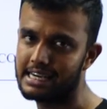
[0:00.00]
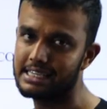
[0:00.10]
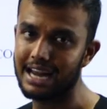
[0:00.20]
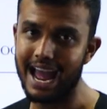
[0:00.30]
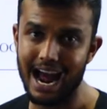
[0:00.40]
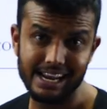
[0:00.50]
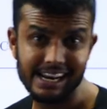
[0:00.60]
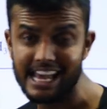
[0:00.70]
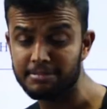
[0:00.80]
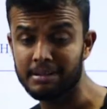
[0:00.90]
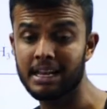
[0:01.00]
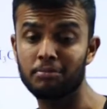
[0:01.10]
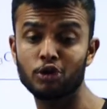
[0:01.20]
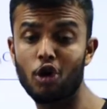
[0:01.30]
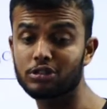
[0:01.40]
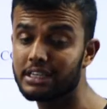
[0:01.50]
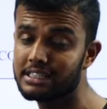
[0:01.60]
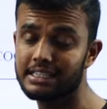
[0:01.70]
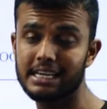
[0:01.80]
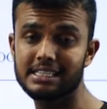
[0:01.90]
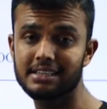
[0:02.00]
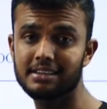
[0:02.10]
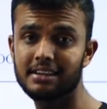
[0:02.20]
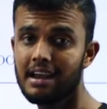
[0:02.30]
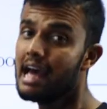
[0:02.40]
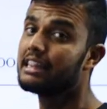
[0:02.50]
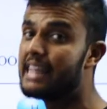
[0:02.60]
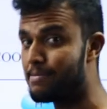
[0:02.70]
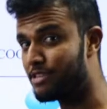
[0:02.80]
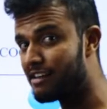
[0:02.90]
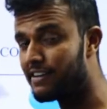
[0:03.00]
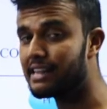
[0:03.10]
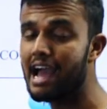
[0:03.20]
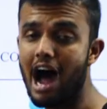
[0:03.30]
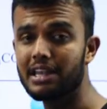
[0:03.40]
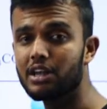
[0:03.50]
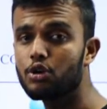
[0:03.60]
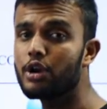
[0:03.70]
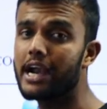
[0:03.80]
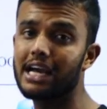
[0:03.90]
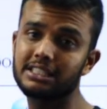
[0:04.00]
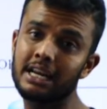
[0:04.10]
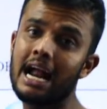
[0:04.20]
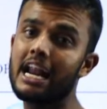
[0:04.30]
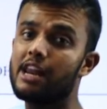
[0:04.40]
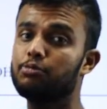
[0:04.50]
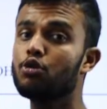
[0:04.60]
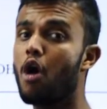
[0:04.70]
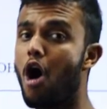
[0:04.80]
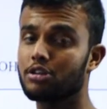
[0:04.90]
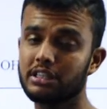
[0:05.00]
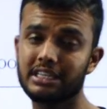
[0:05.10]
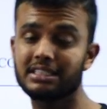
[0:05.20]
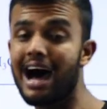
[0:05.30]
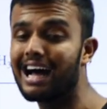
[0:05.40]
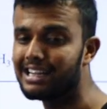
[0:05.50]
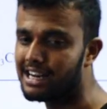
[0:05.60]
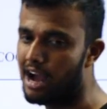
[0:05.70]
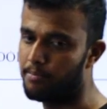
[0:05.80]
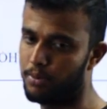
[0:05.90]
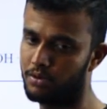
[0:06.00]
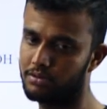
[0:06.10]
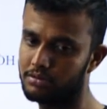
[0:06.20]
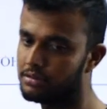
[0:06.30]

agent. I already explained about oxidizing agent. Themselves, they undergo reduction and helps to oxidize the other compound.